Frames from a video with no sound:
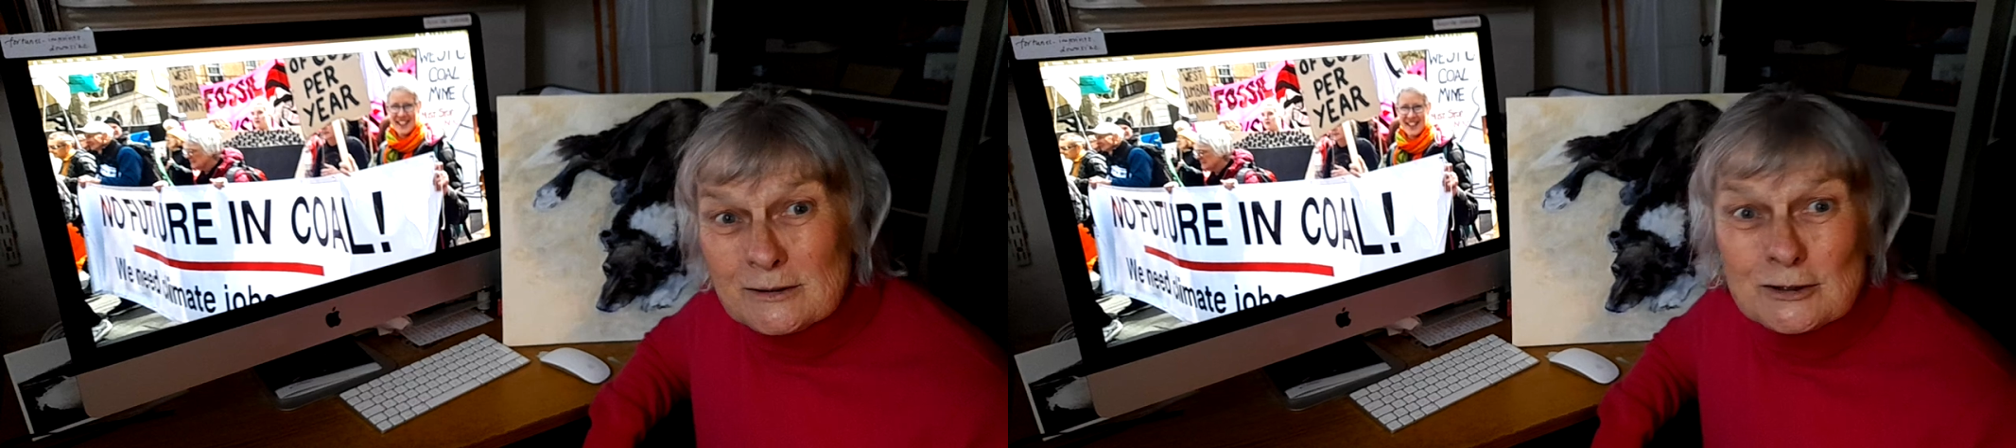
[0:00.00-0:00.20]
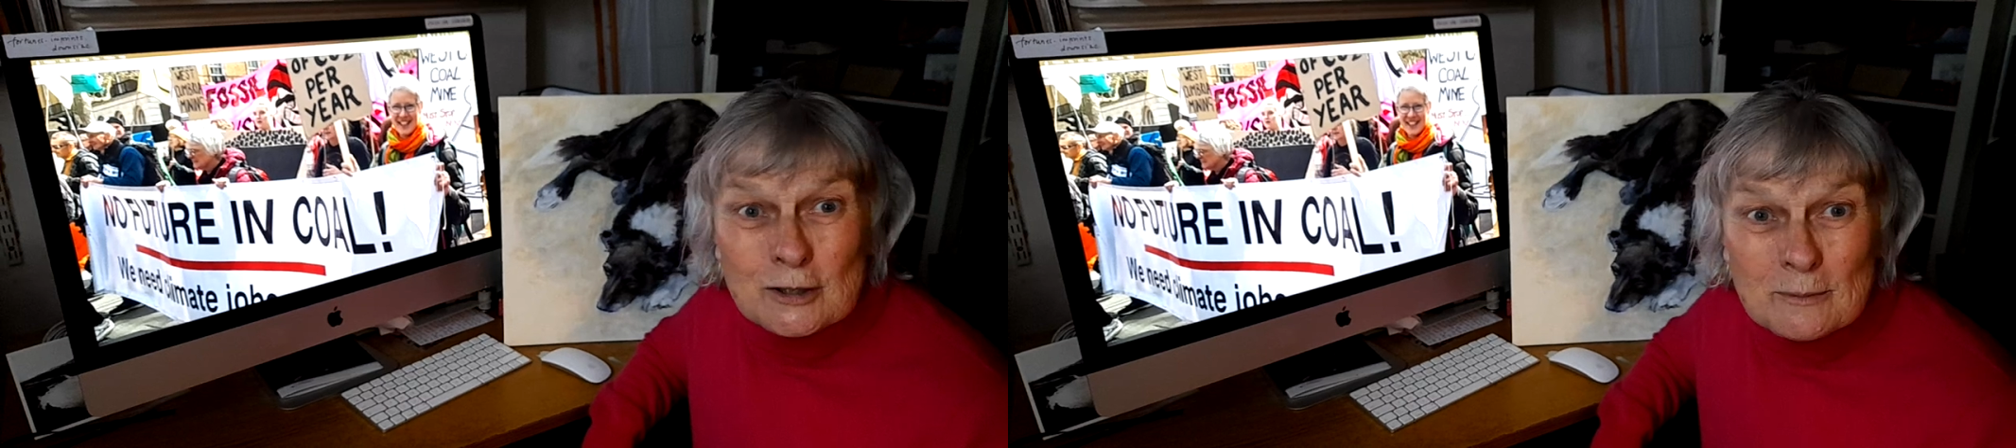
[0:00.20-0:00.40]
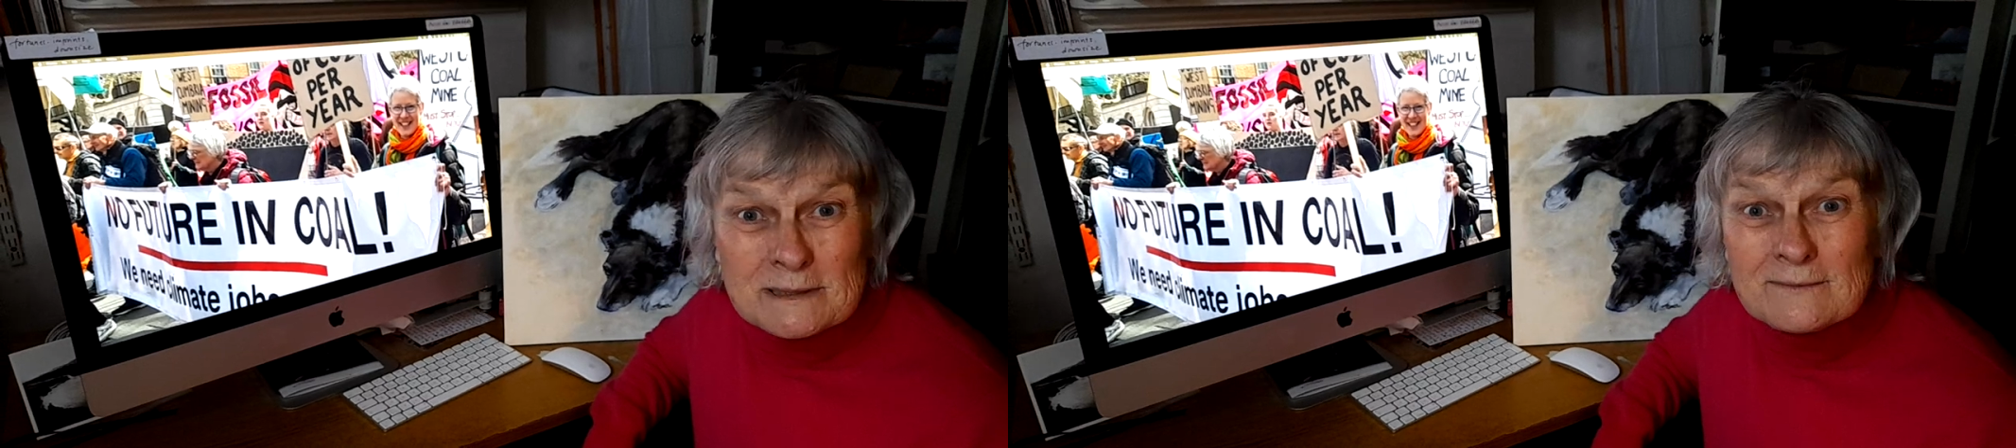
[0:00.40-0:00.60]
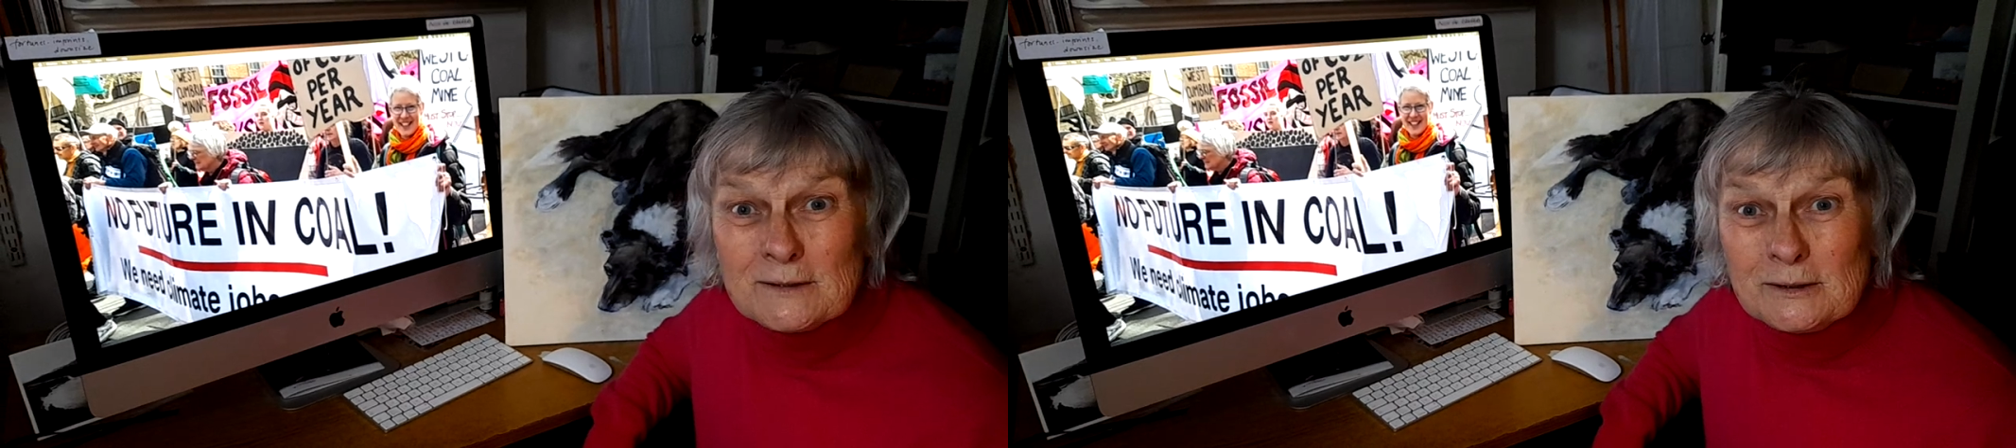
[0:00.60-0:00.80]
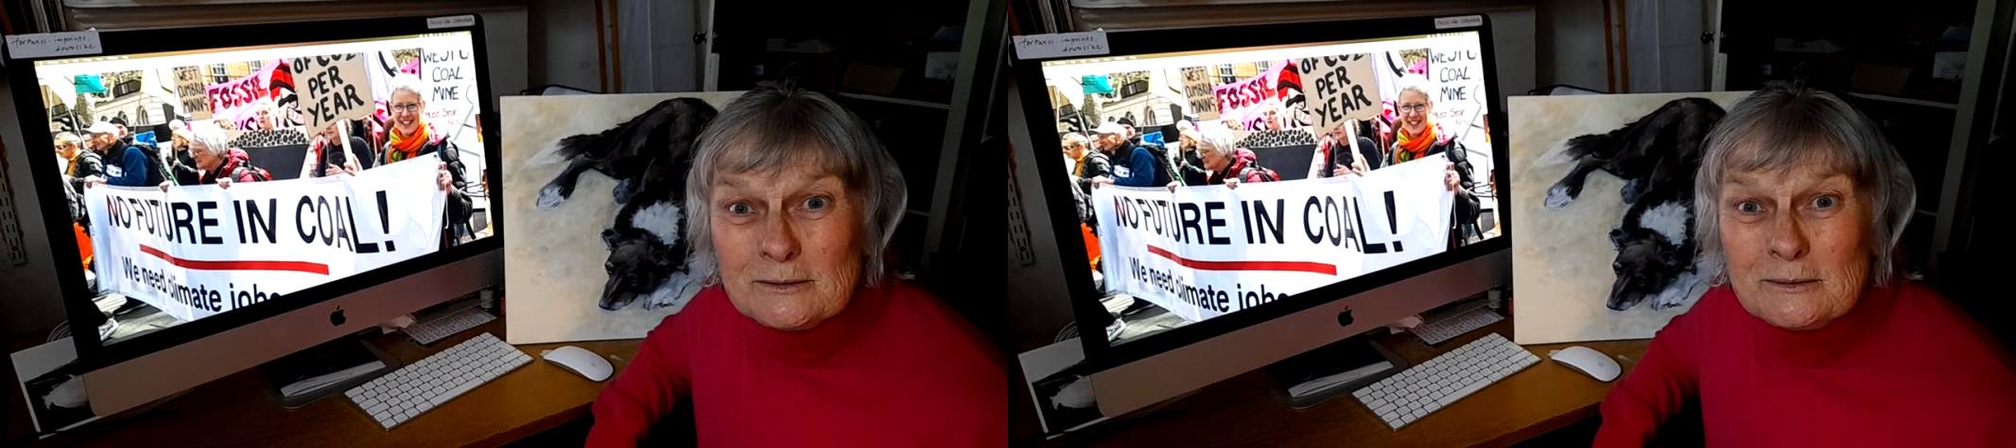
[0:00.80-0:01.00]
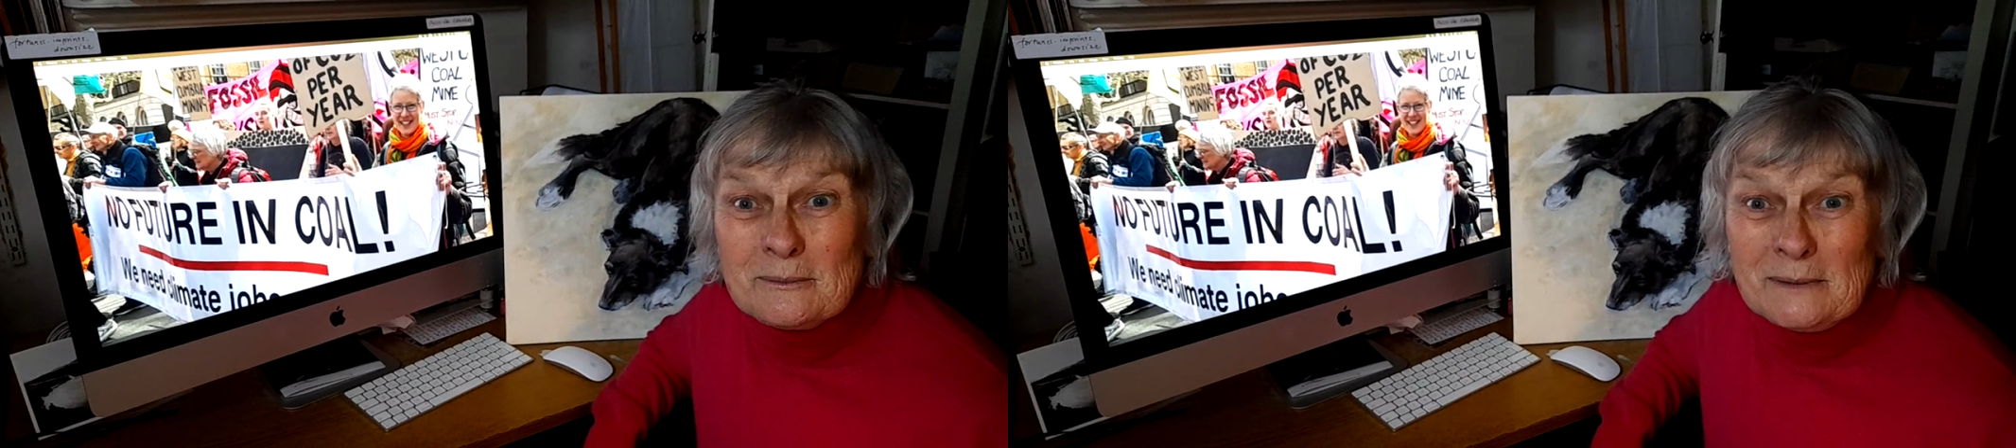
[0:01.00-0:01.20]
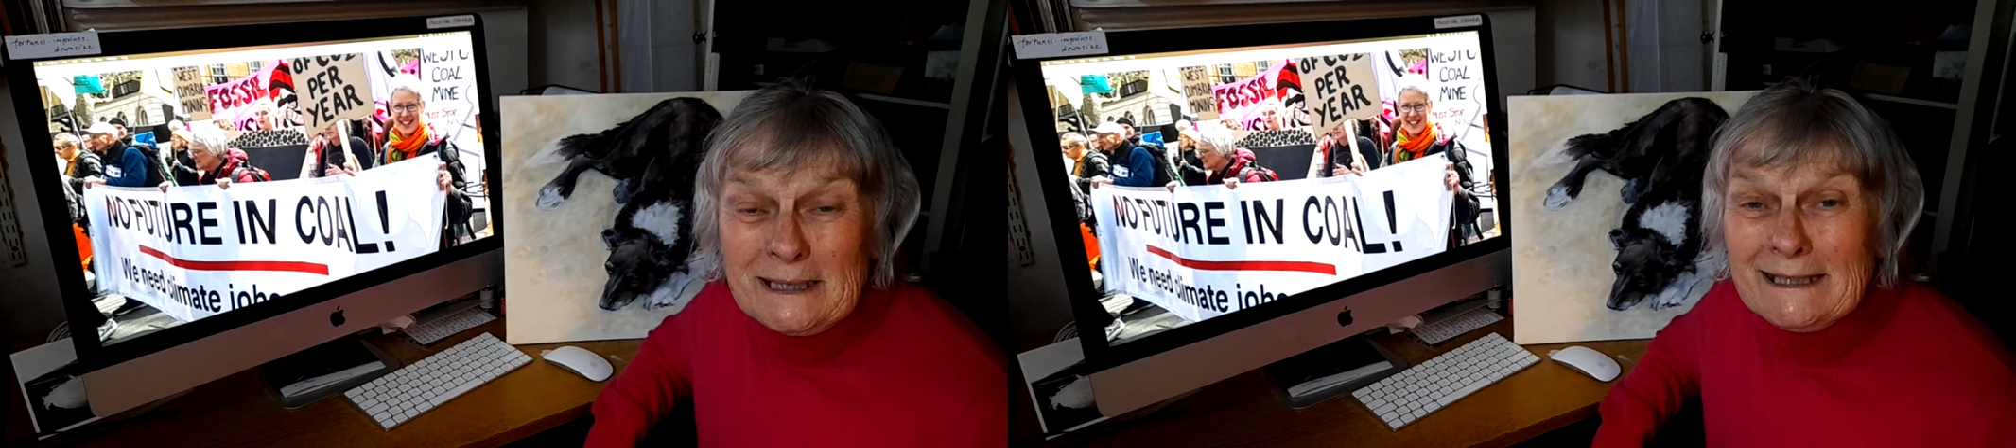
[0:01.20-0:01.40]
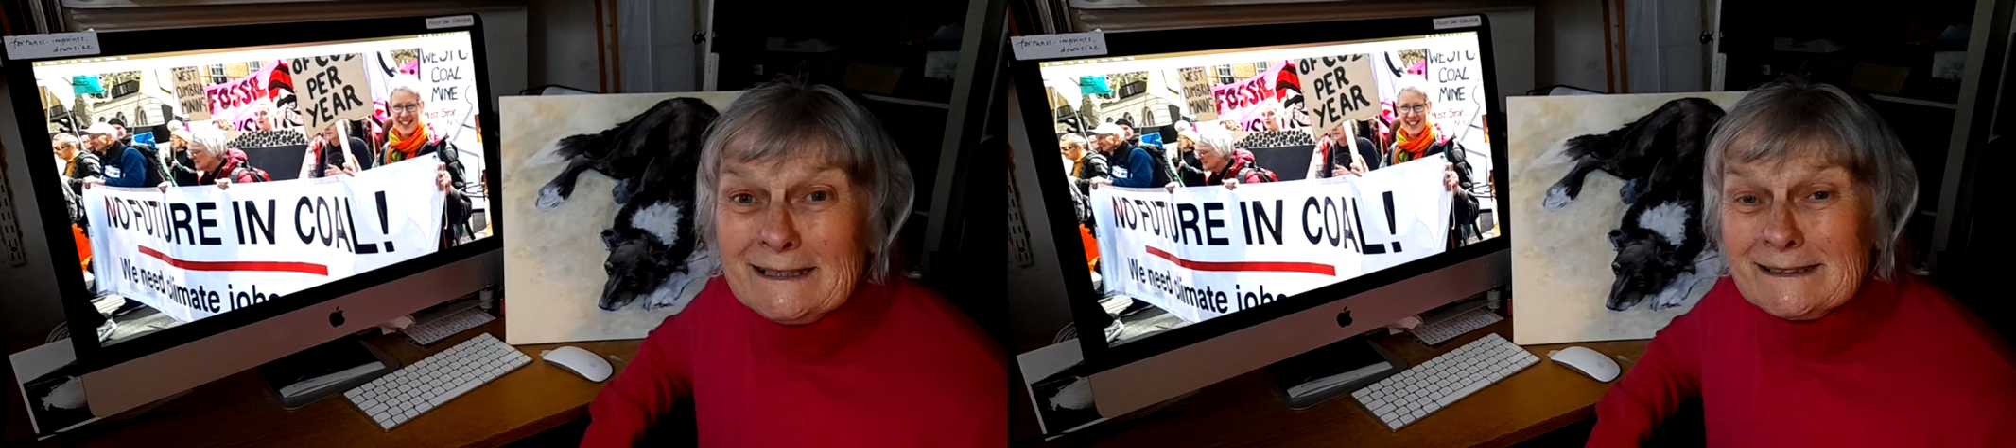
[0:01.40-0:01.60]
on jobs for you and
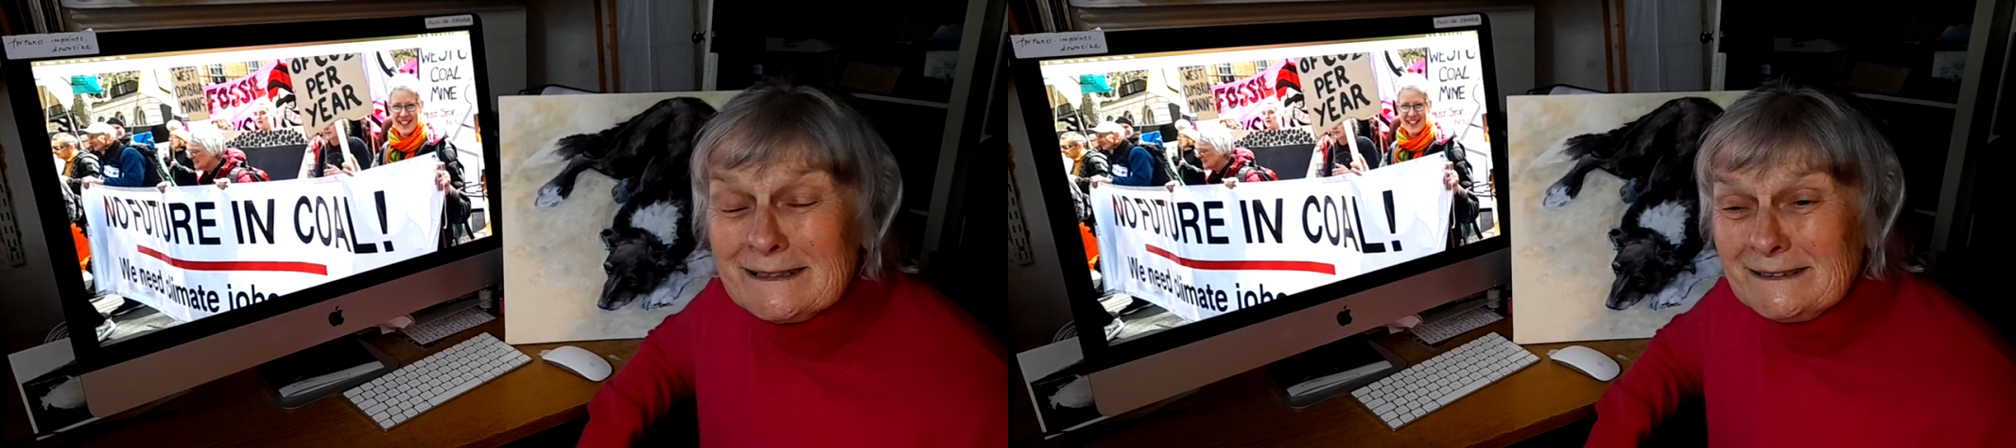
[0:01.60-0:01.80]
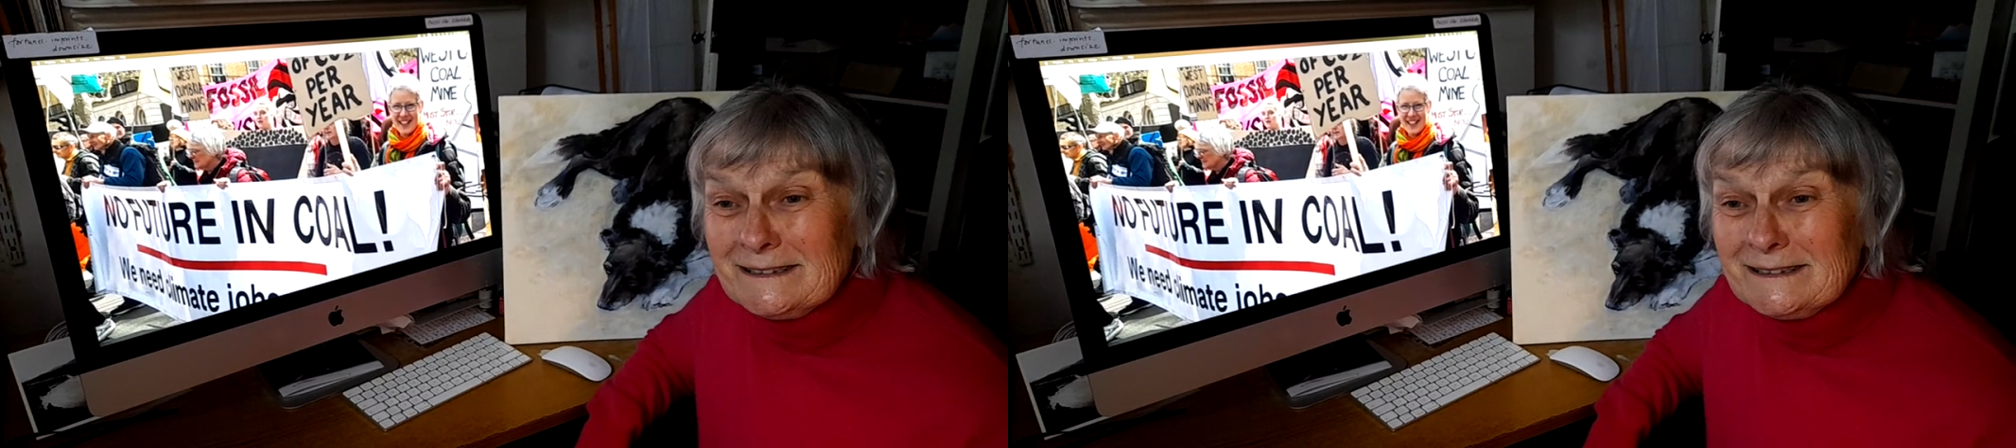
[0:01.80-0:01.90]
me and